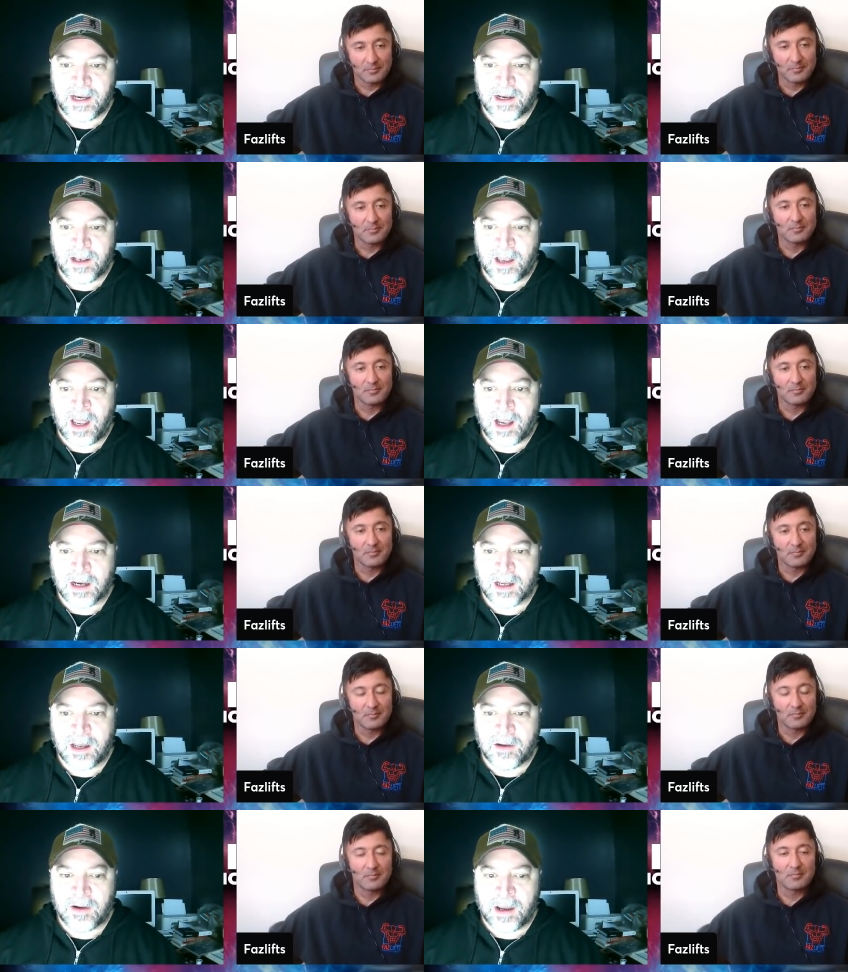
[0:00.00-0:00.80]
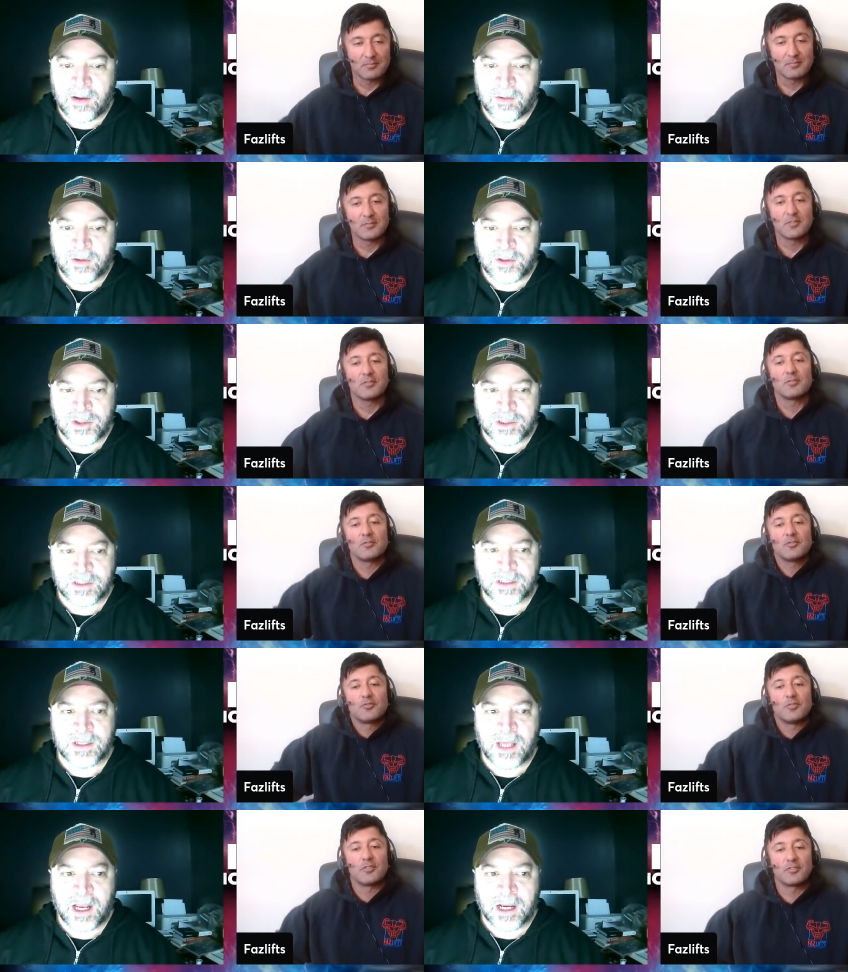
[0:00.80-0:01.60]
Speaker 1: lockout, I would just
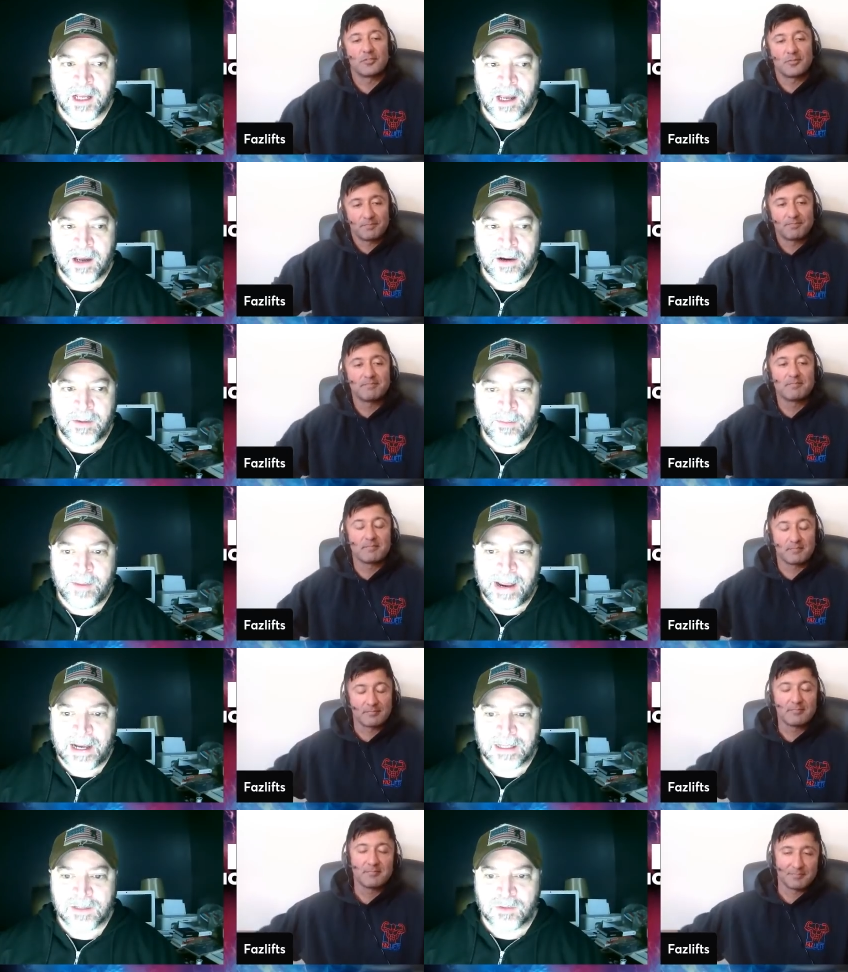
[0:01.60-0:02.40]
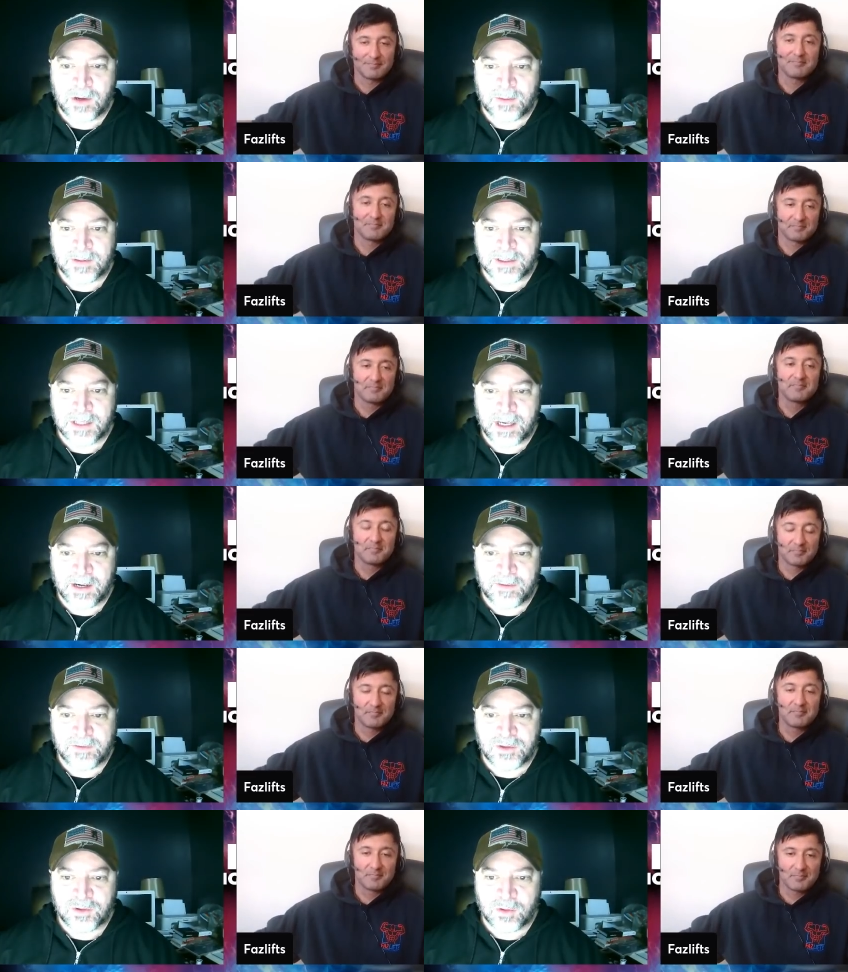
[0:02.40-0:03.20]
shrugs. knock out a max rep set of
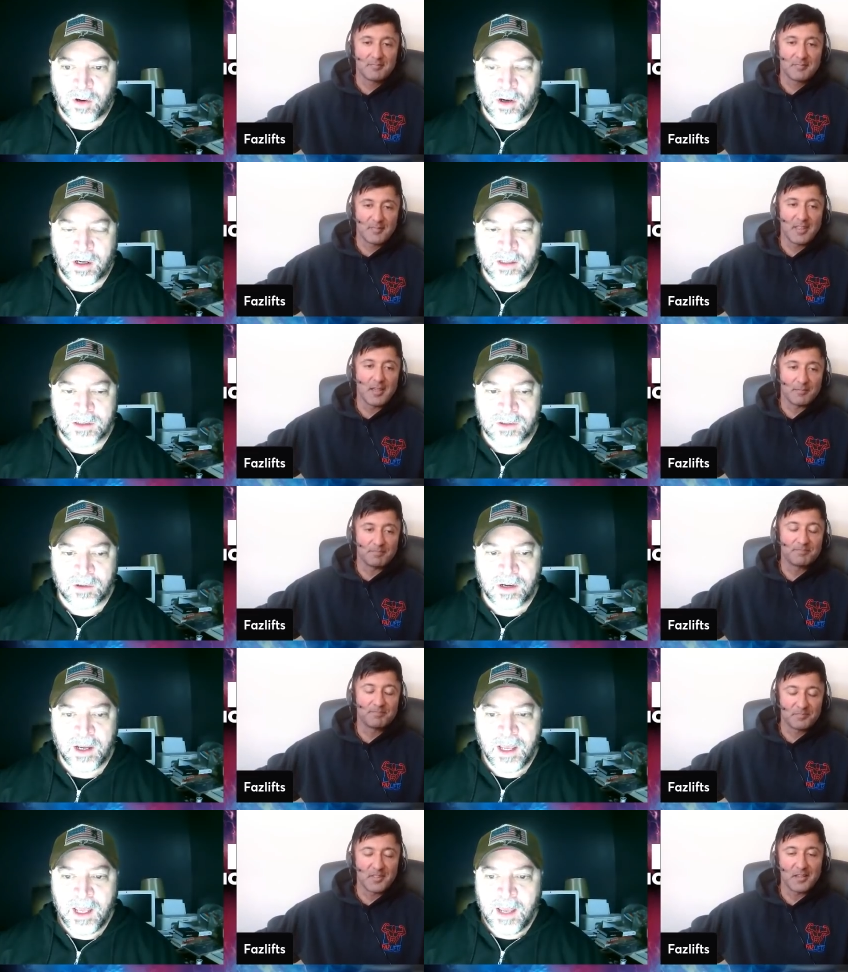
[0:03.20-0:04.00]
shrugs, yeah. or yeah.